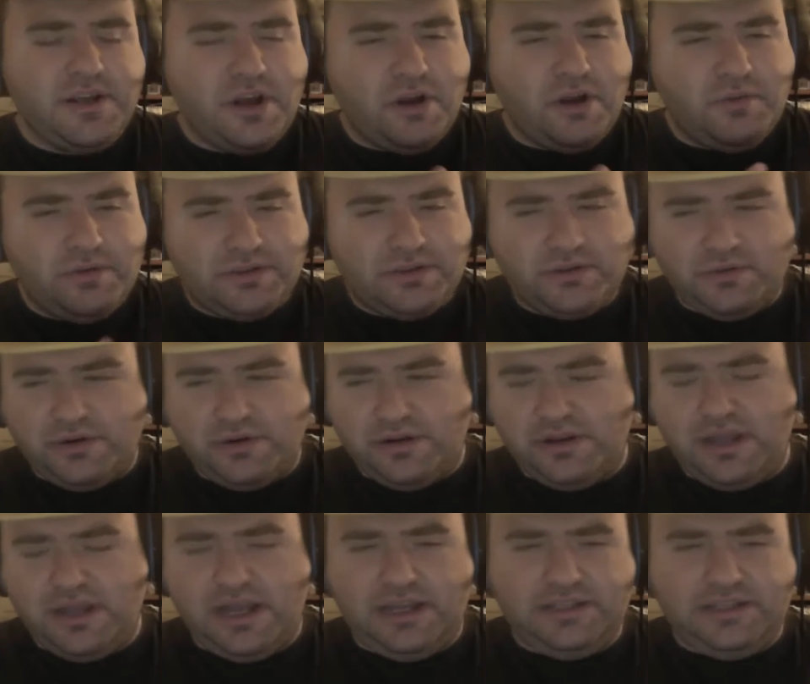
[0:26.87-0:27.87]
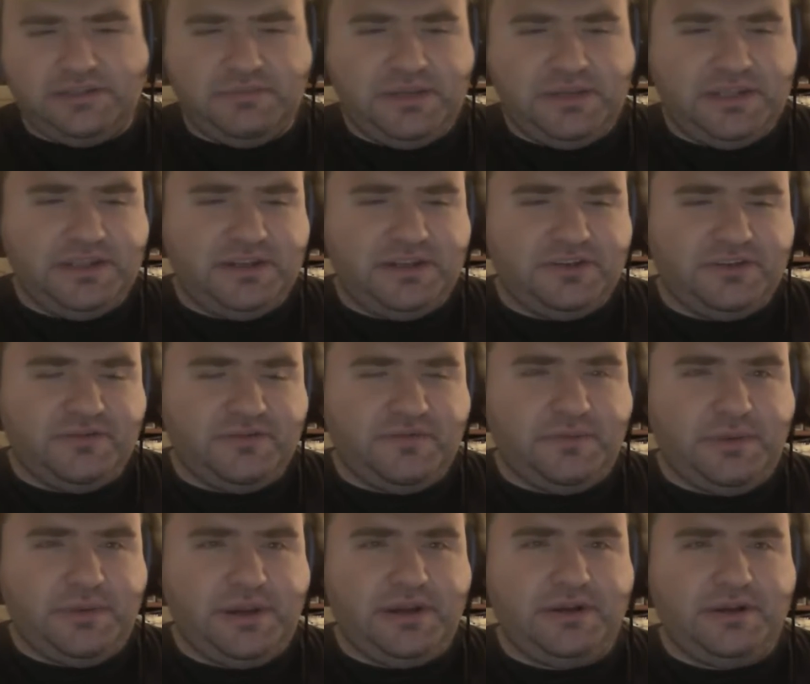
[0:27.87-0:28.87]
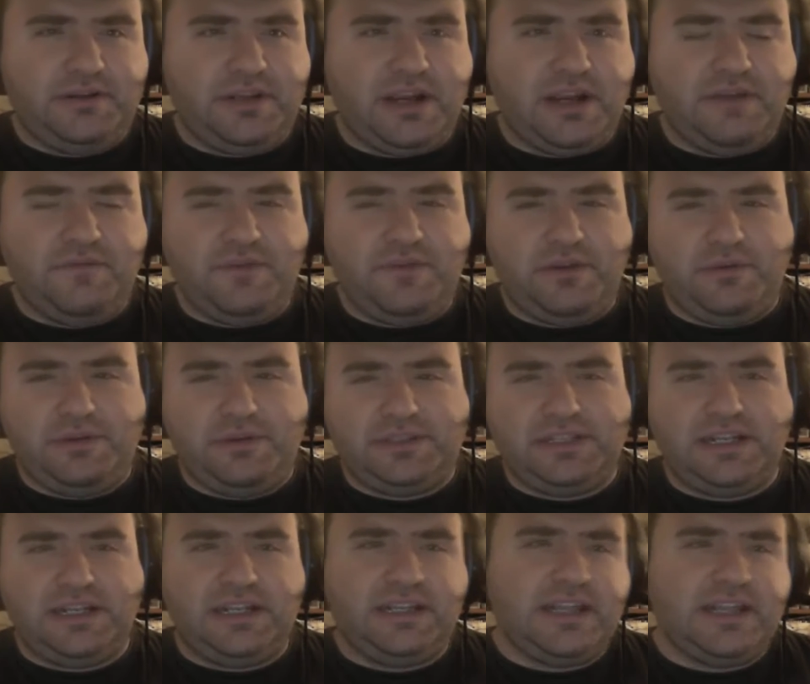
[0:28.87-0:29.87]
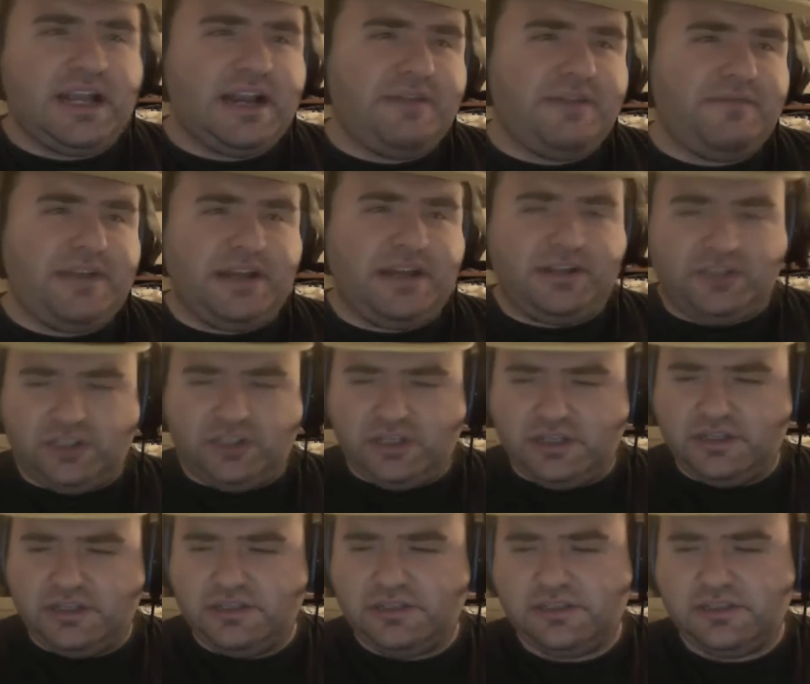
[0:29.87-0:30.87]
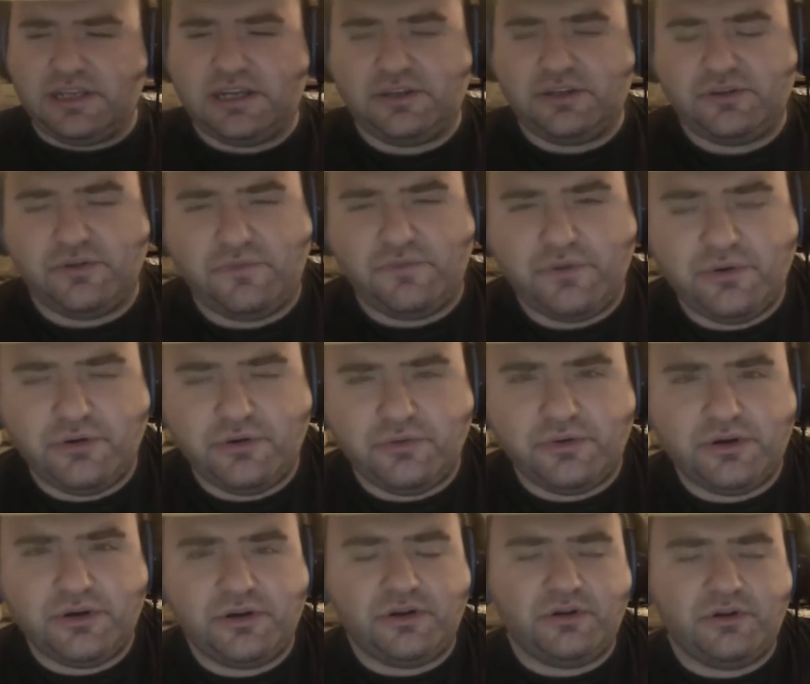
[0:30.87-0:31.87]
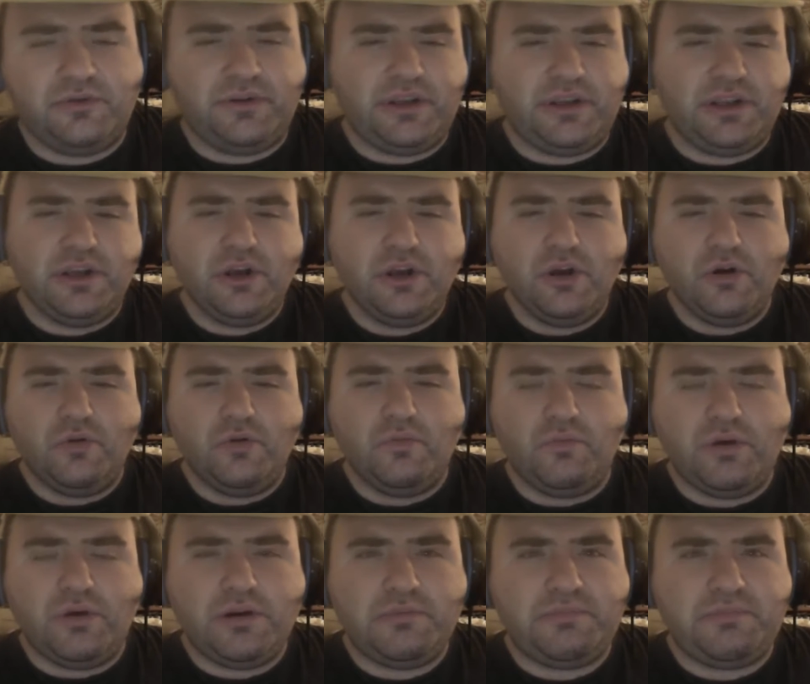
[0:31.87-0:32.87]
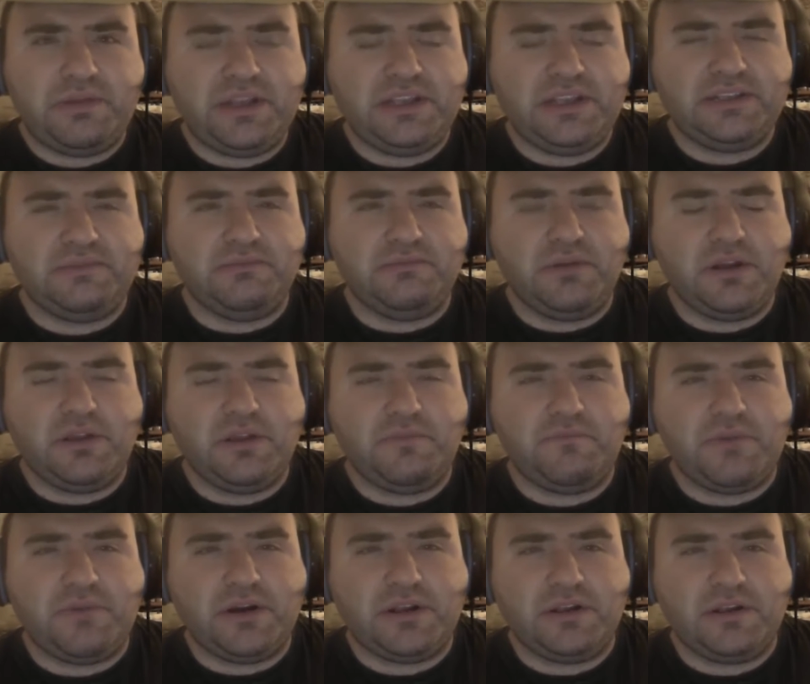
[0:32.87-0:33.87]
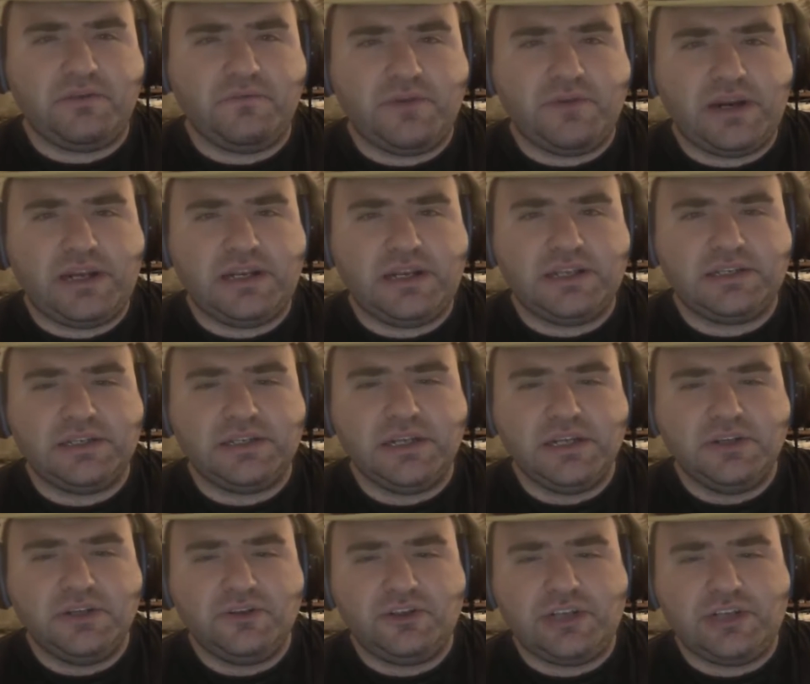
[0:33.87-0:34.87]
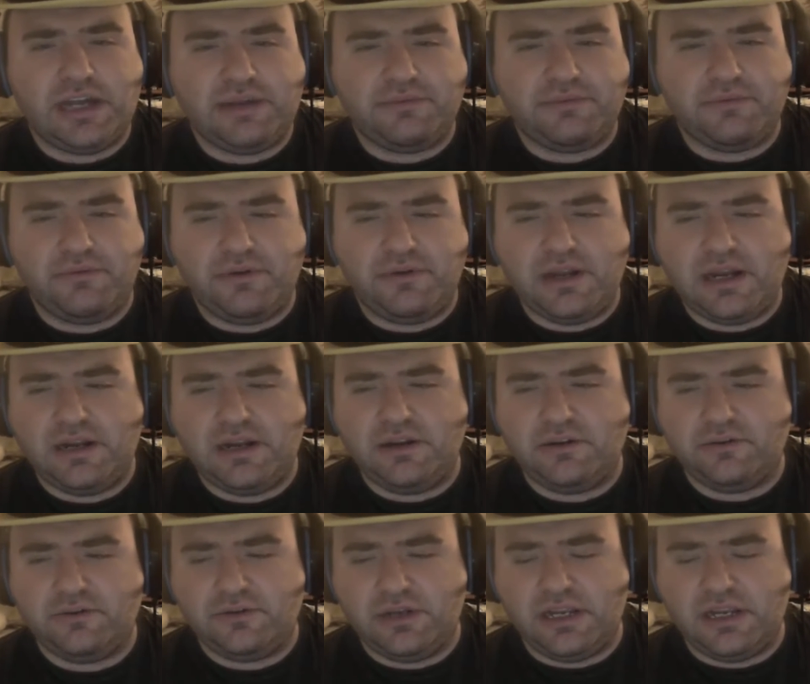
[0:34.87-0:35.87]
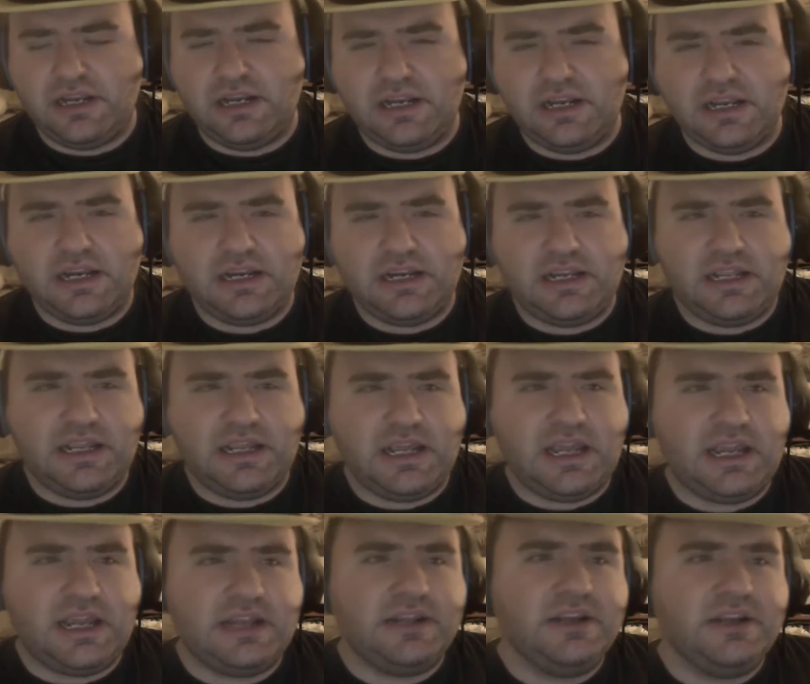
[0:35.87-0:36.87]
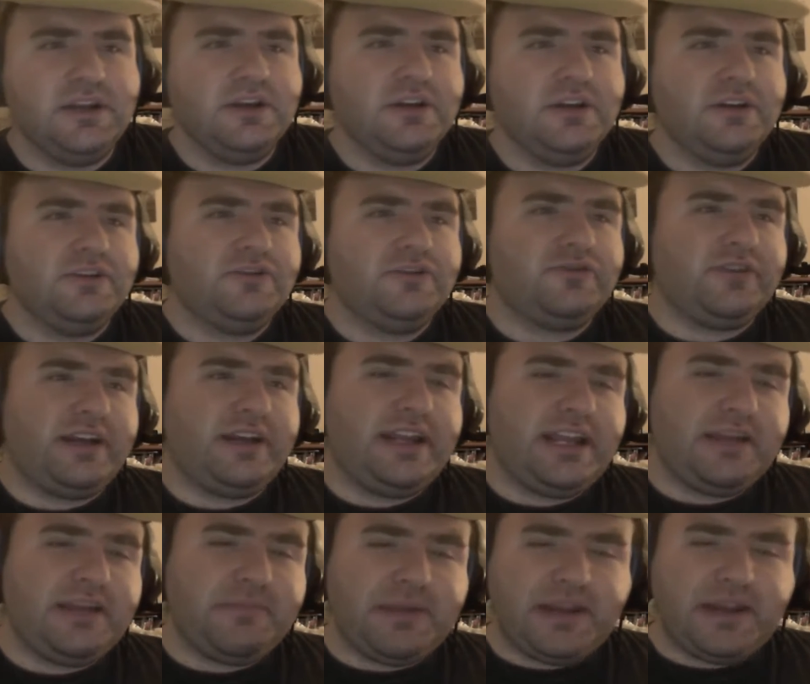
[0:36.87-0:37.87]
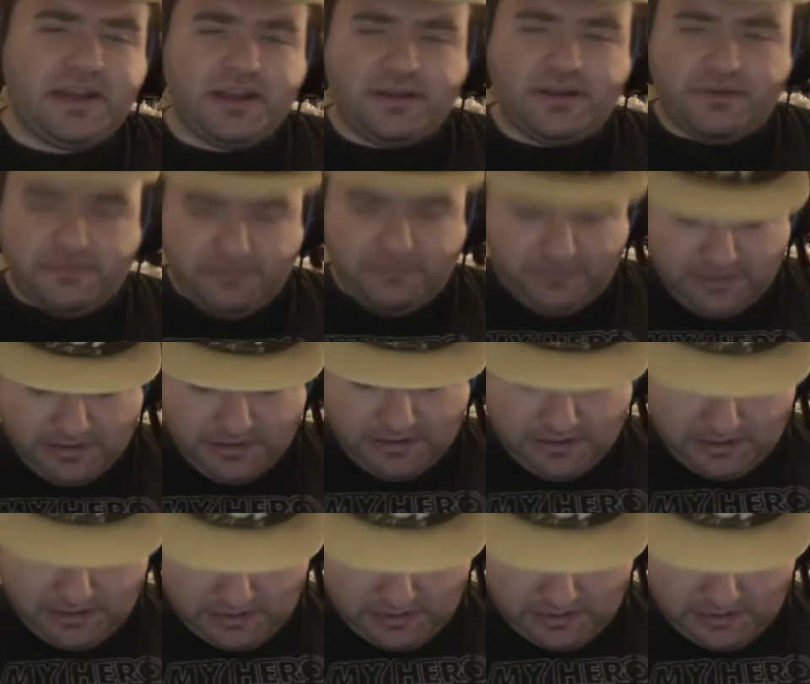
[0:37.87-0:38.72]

Yo, what's going on, guys? It's me, the Ninja Reviewer here. Time for another exciting live reaction slash review of the one and only One Piece motherfucking greatness, chapter 998. Streaming on.